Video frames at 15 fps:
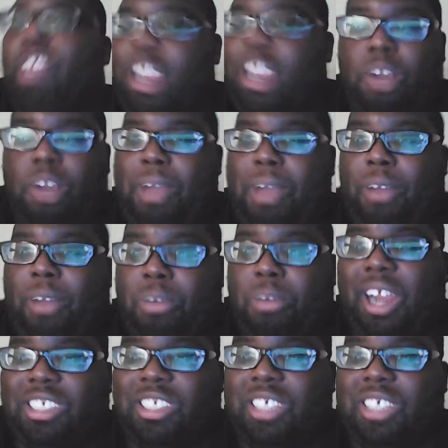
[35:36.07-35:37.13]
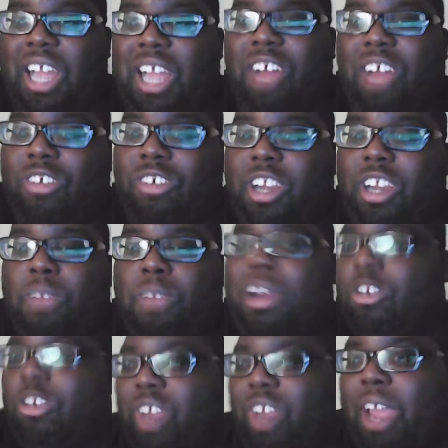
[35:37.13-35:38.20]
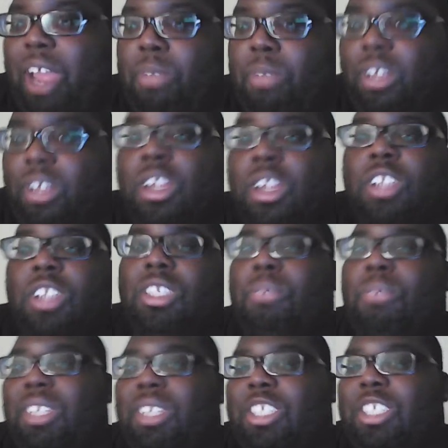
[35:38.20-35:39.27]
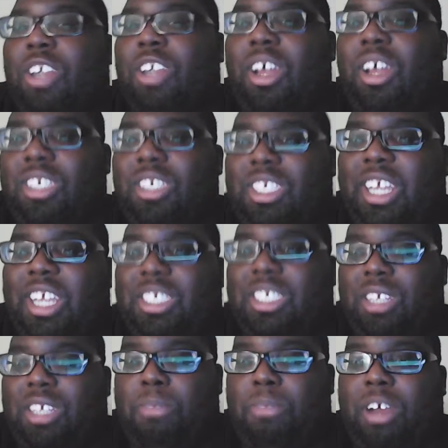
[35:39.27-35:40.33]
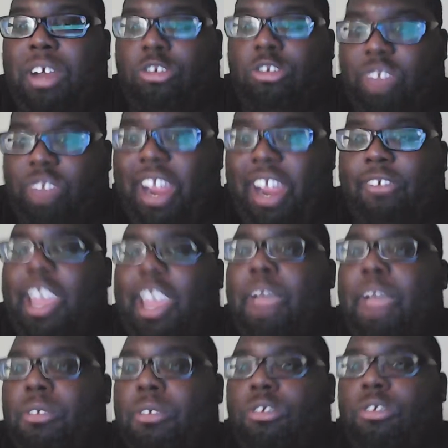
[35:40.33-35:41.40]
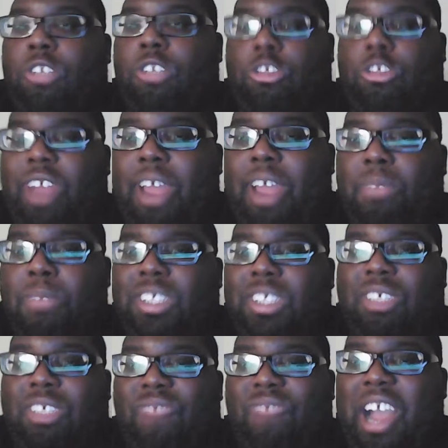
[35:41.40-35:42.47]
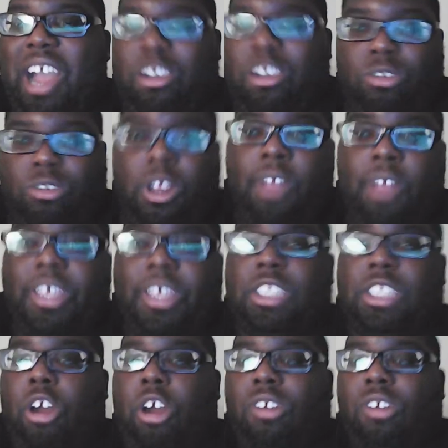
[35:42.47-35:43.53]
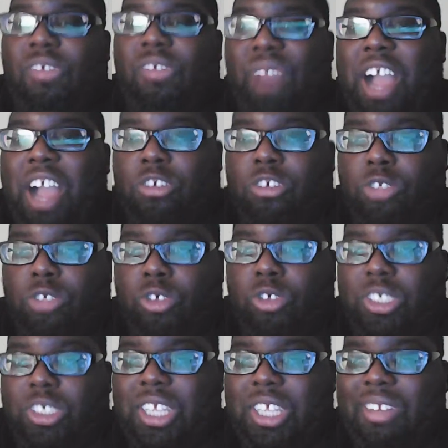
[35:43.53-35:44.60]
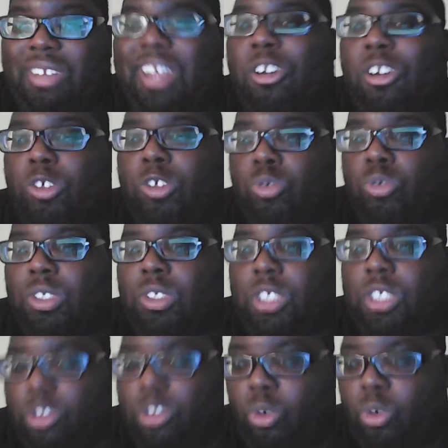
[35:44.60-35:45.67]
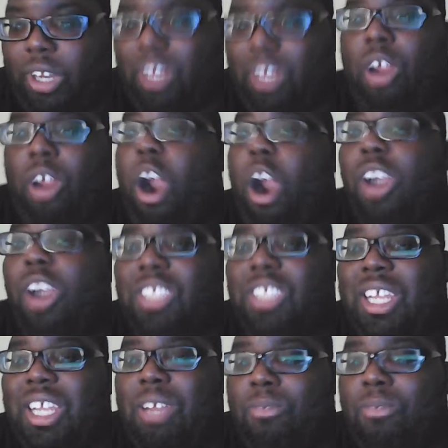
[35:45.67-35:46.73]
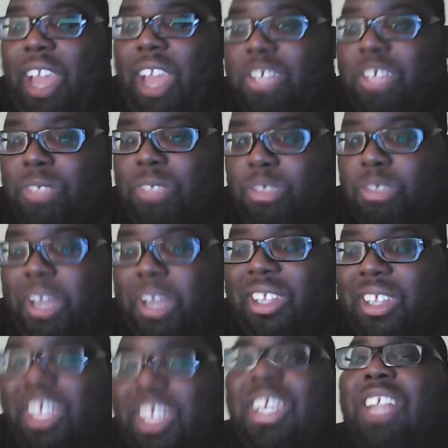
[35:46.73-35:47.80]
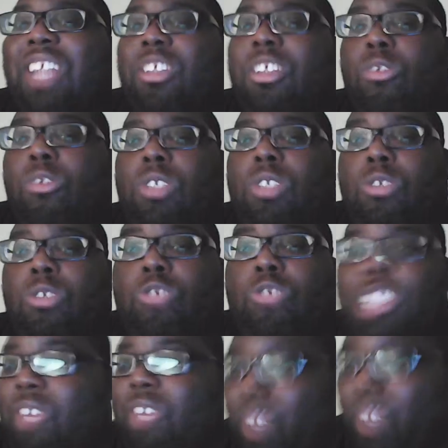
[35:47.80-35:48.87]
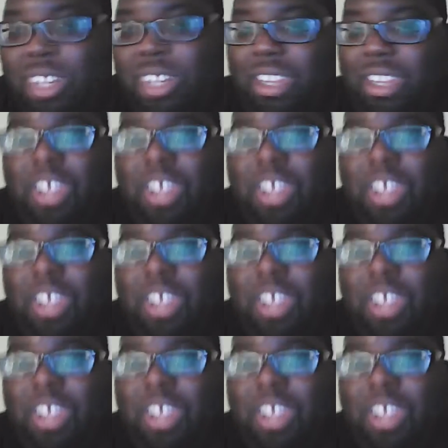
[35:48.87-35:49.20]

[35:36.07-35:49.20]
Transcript: care about a price. I don't care about a draft pick. So let me get y'all to understand something about draft capital and draft picks and value. It's only value to a team that knows what to do with it. Our team has been speculated not to know what to do shit with